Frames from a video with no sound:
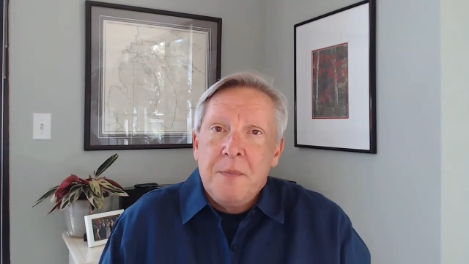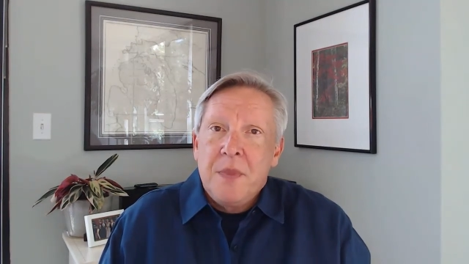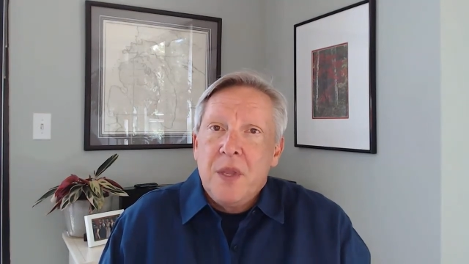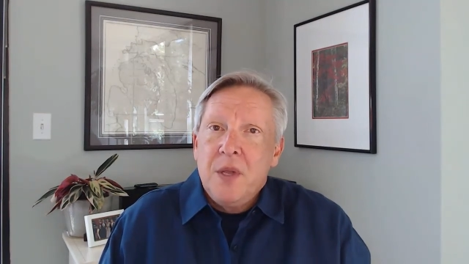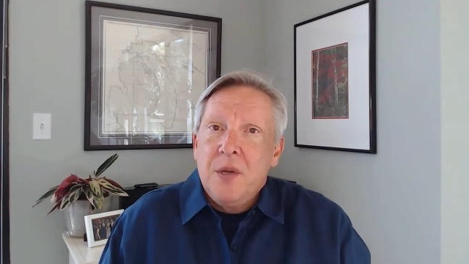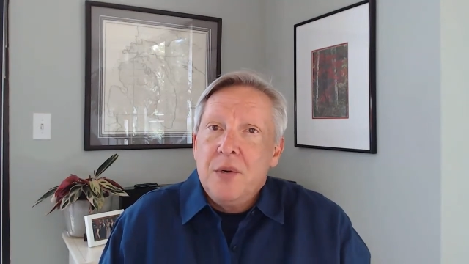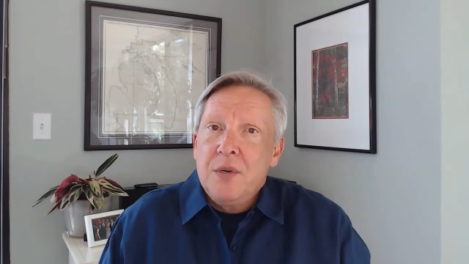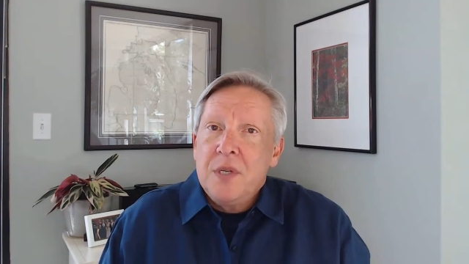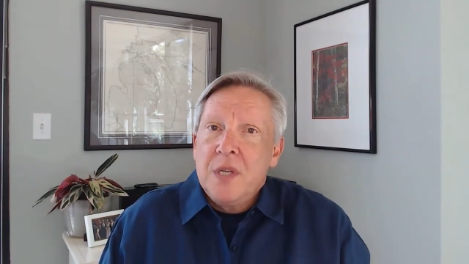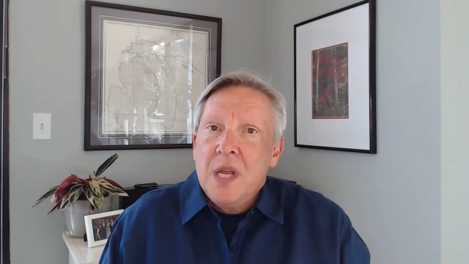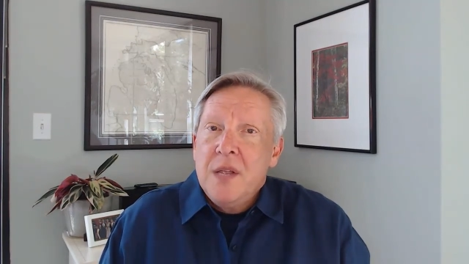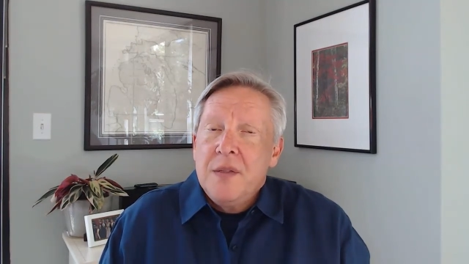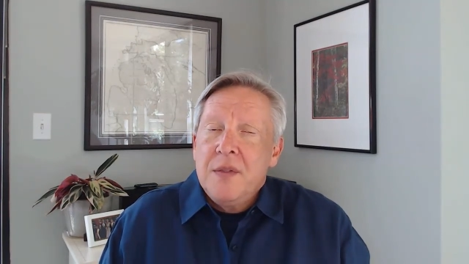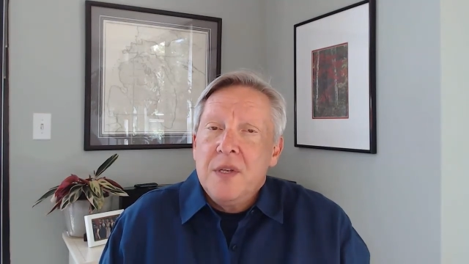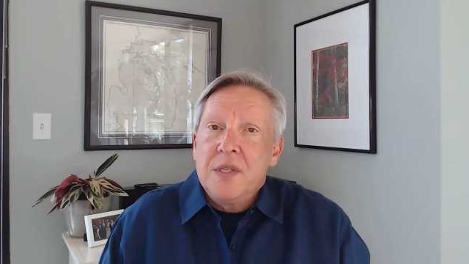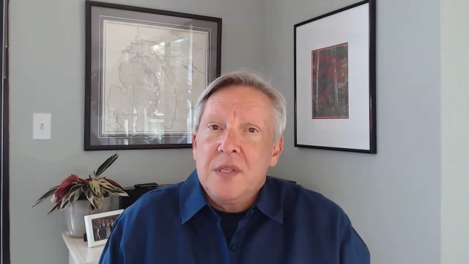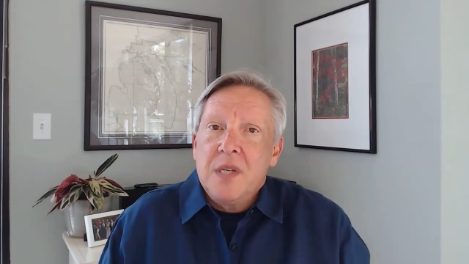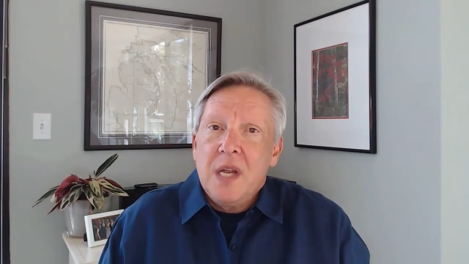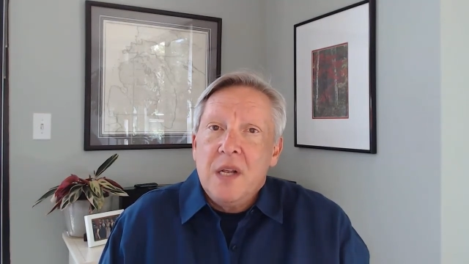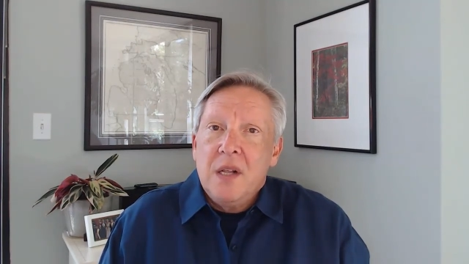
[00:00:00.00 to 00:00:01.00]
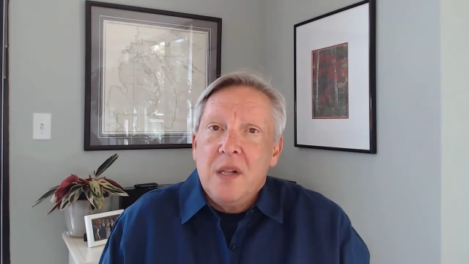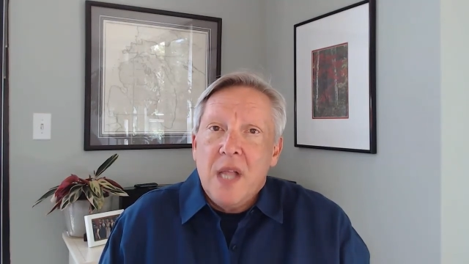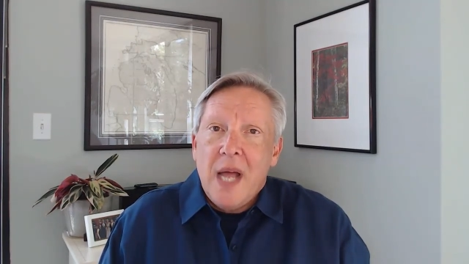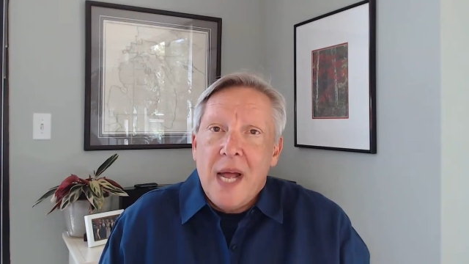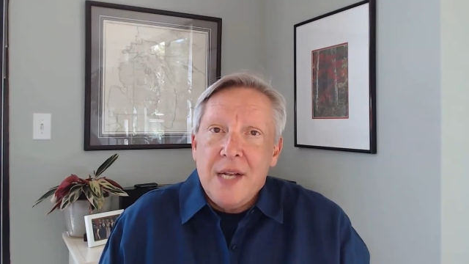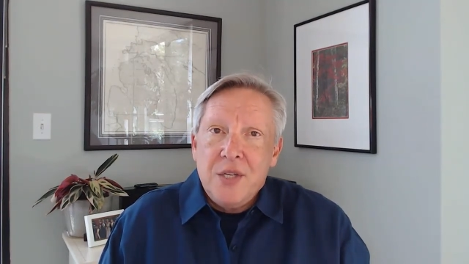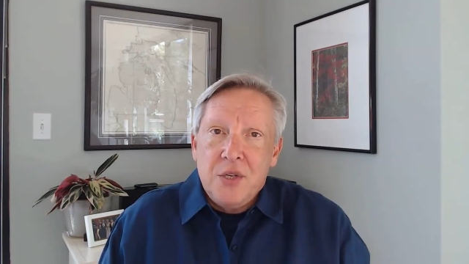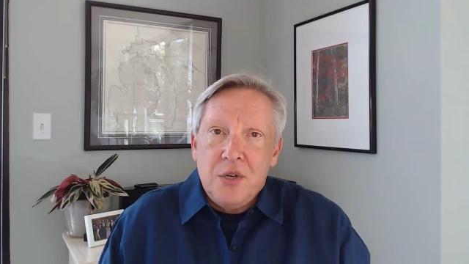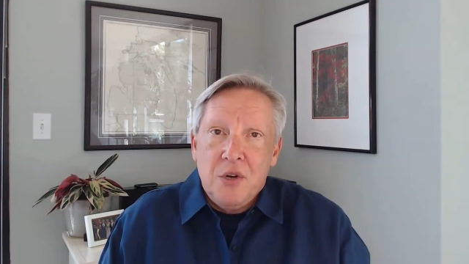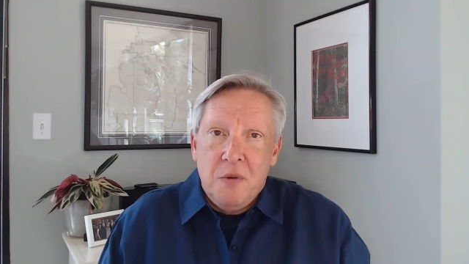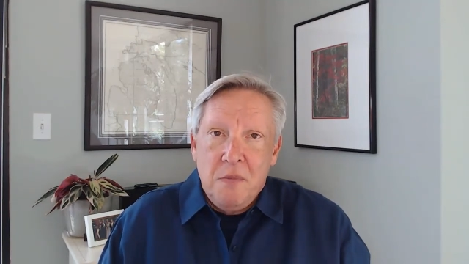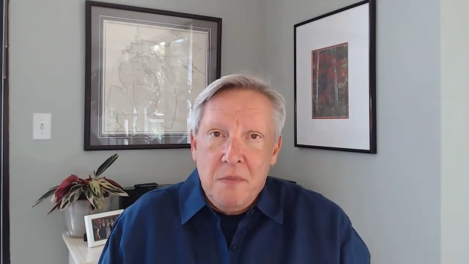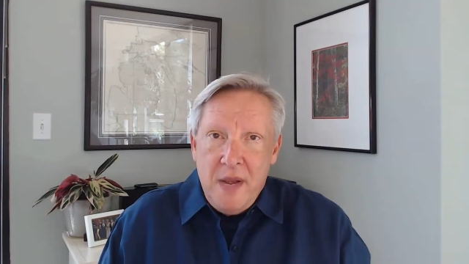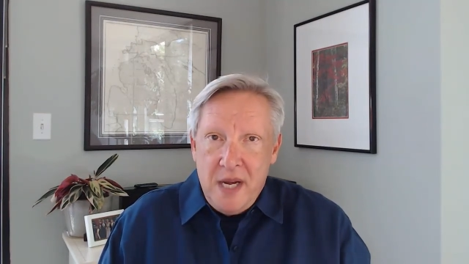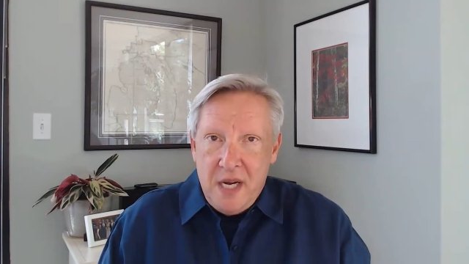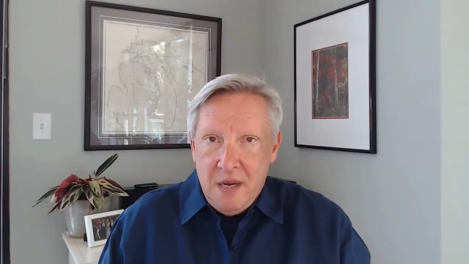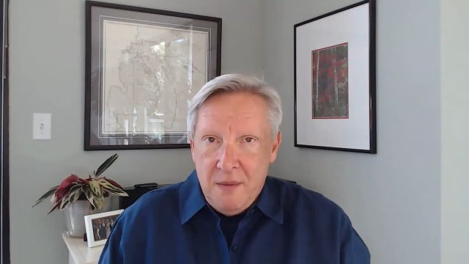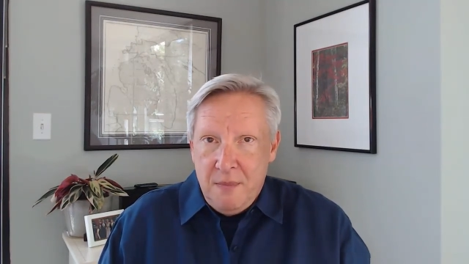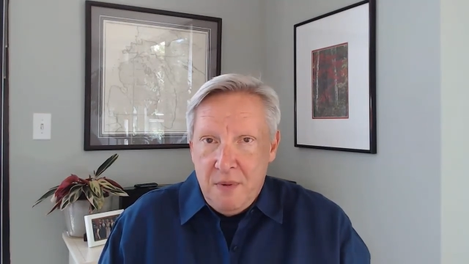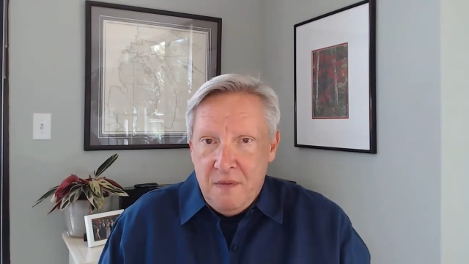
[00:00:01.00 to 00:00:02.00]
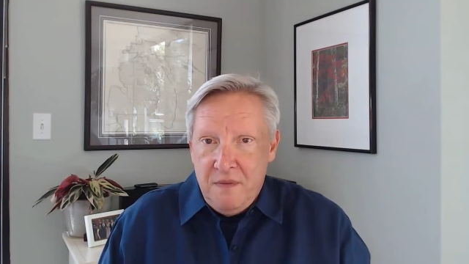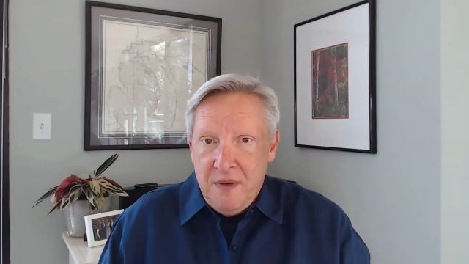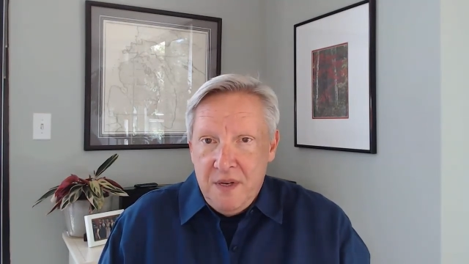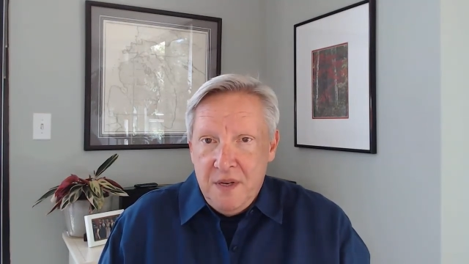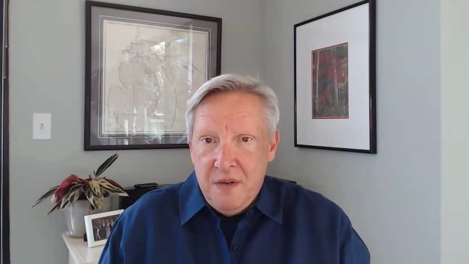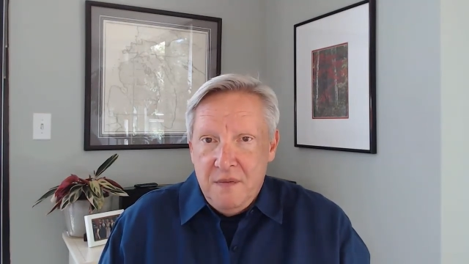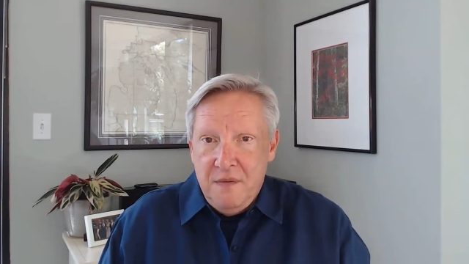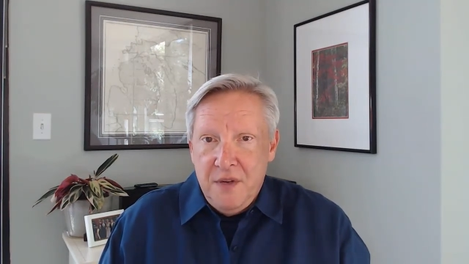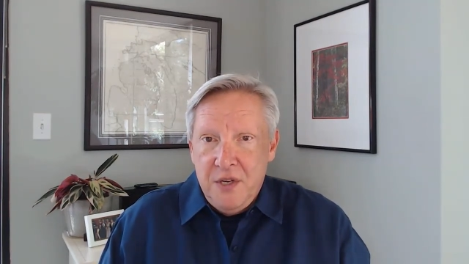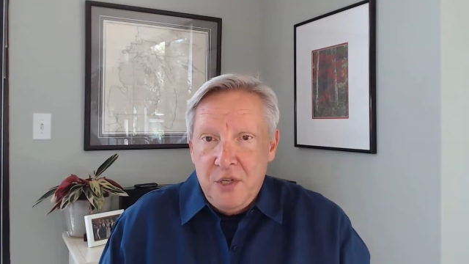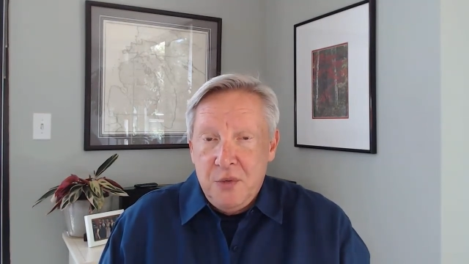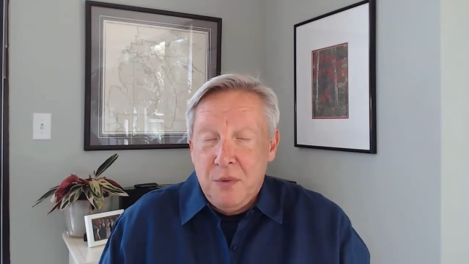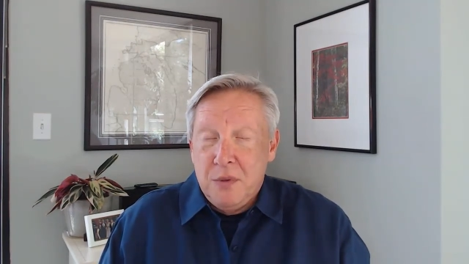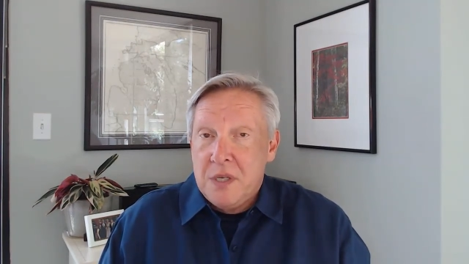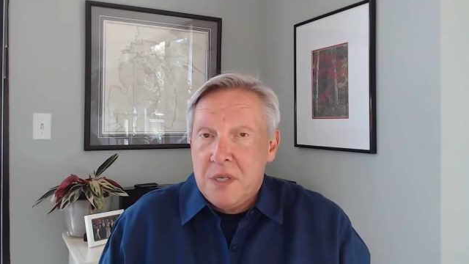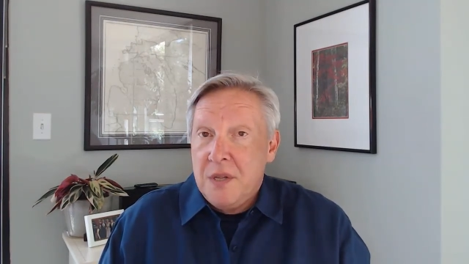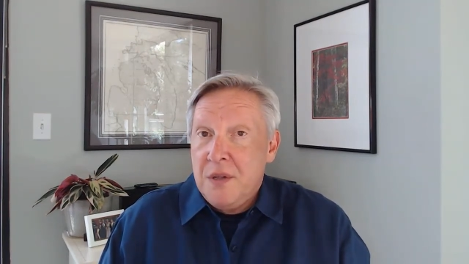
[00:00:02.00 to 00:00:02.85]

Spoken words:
There's the psychological makeup of individuals